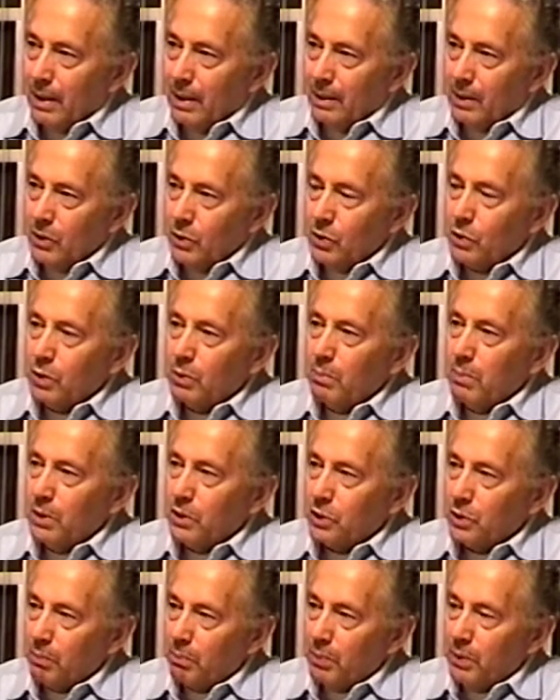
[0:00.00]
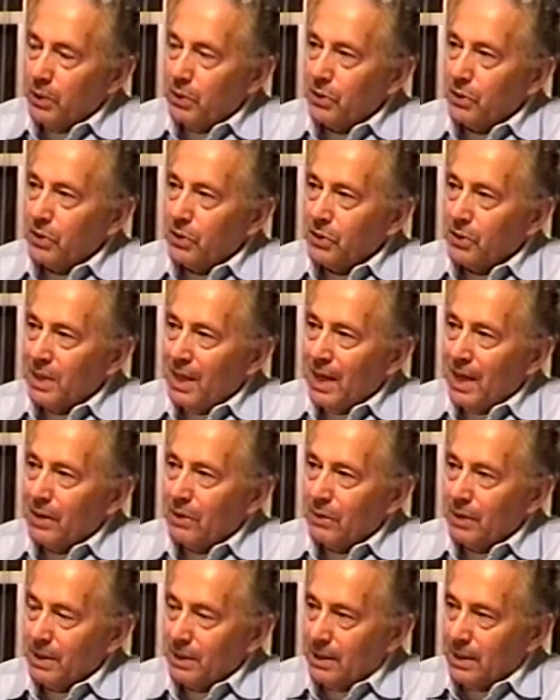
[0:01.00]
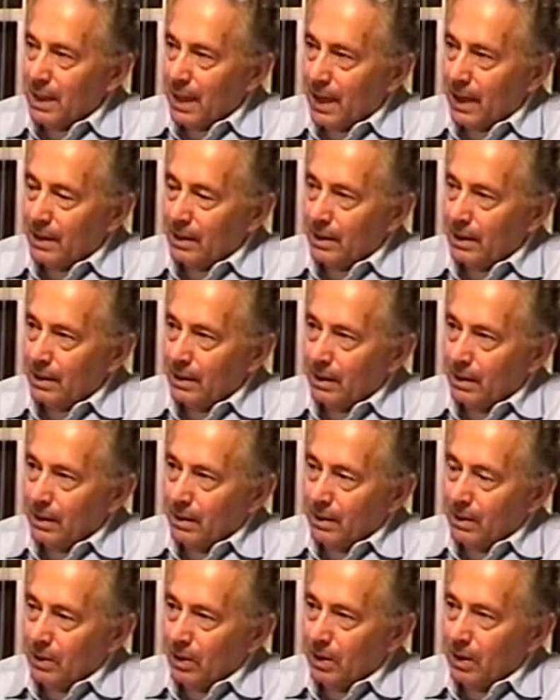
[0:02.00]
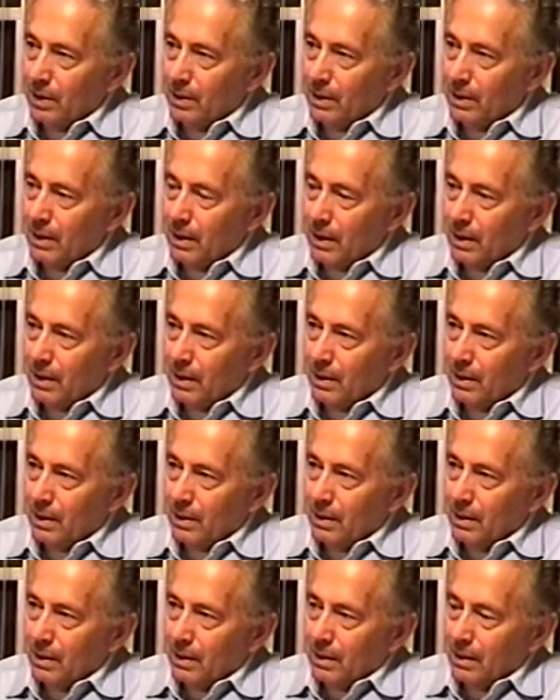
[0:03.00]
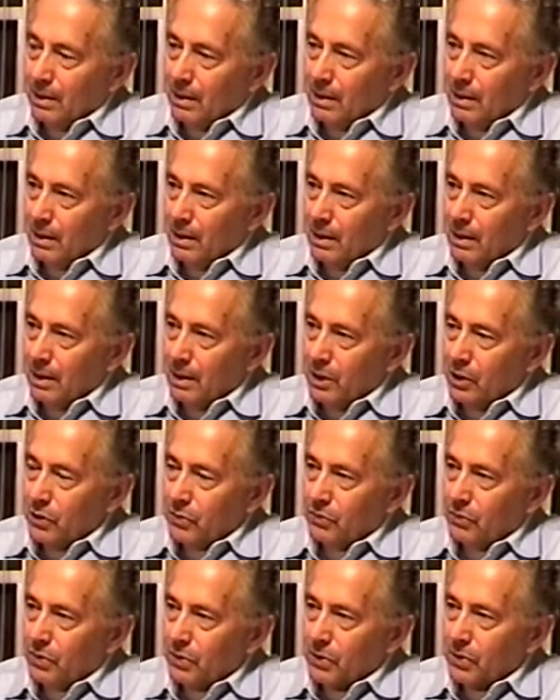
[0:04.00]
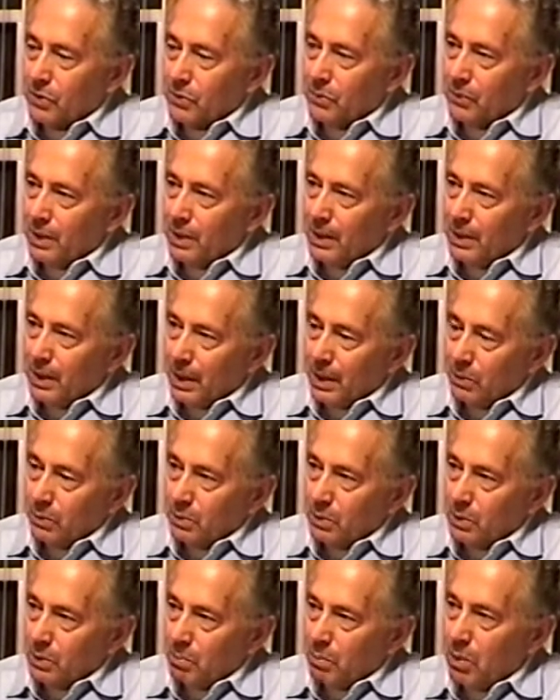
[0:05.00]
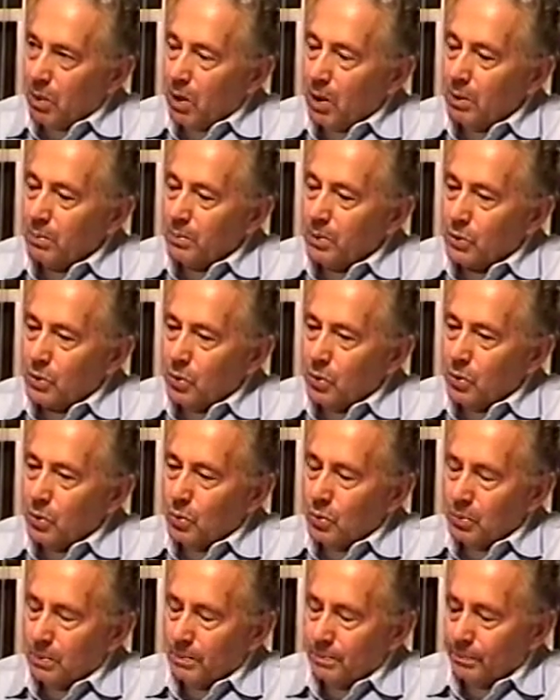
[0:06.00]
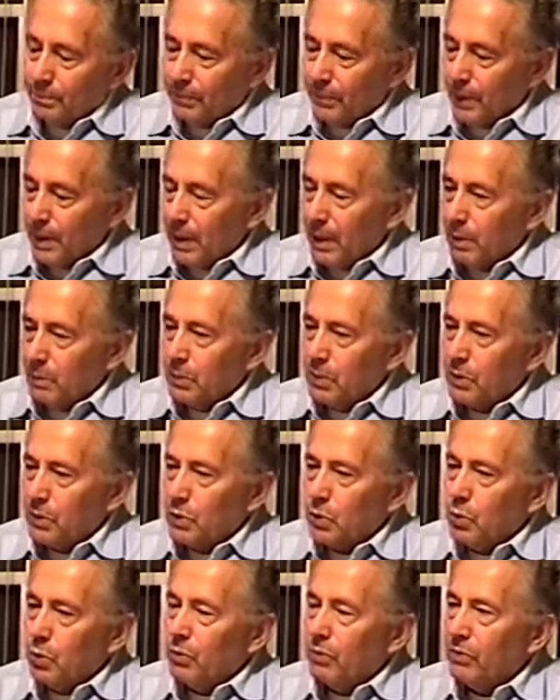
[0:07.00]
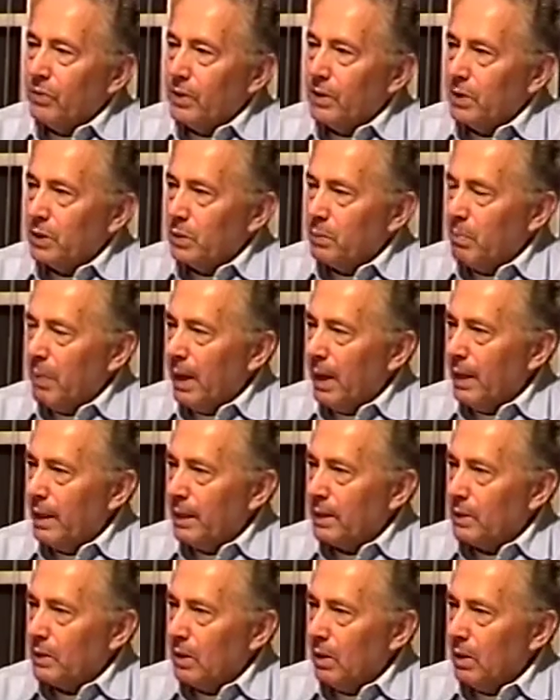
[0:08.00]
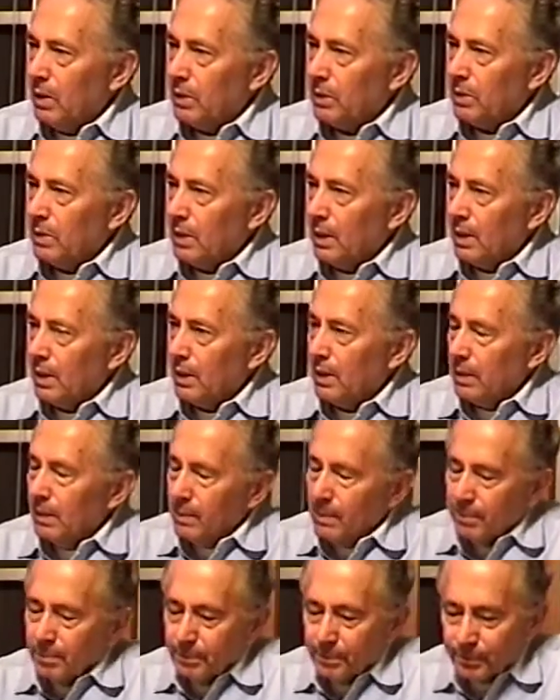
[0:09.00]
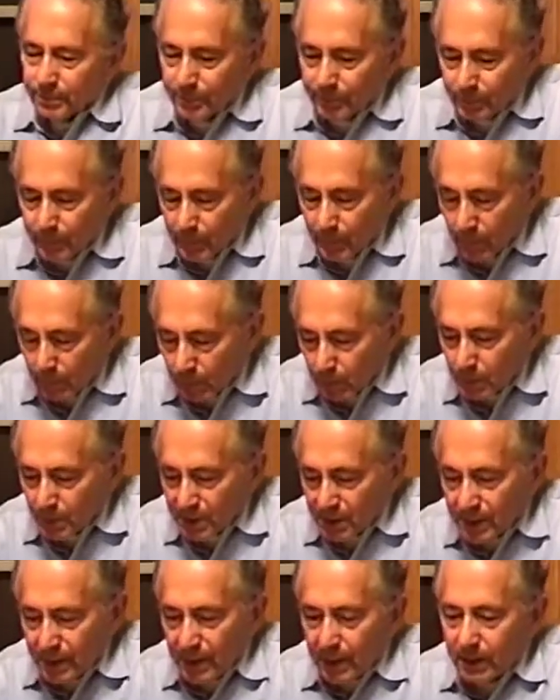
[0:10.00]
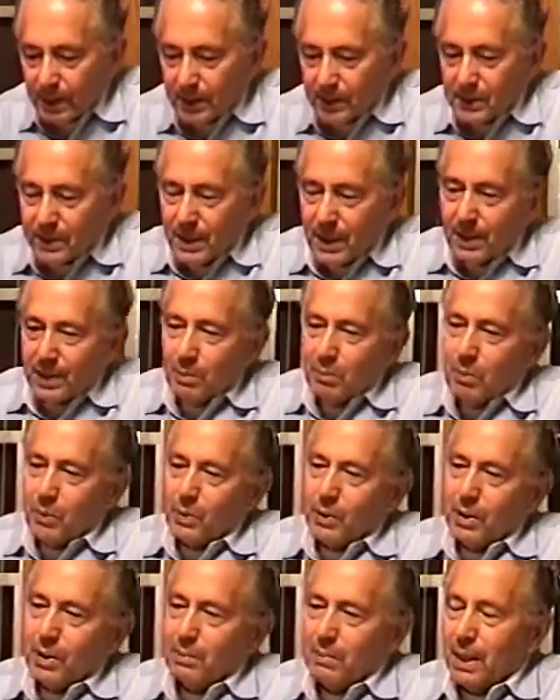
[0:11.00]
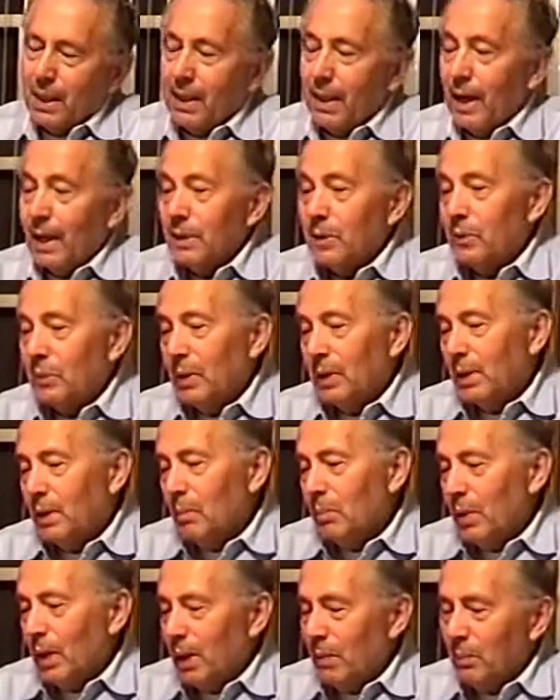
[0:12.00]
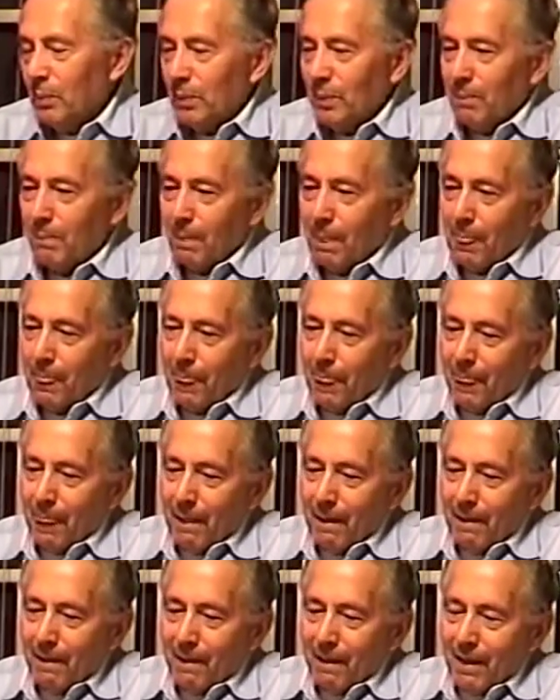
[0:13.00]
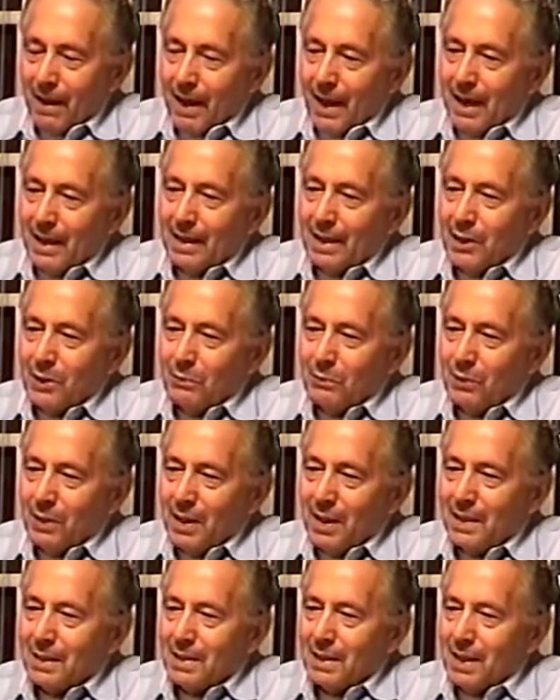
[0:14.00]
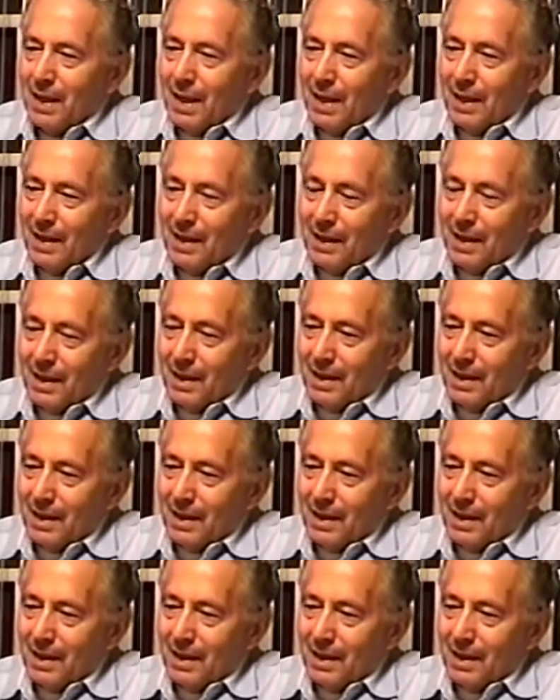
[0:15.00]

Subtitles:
There used to be Superior Dairies down on East First Street, and then there was a Palm School. It was a school for Hispanics largely. But we were sitting there Sunday morning. My dad's reading the paper, and he reads that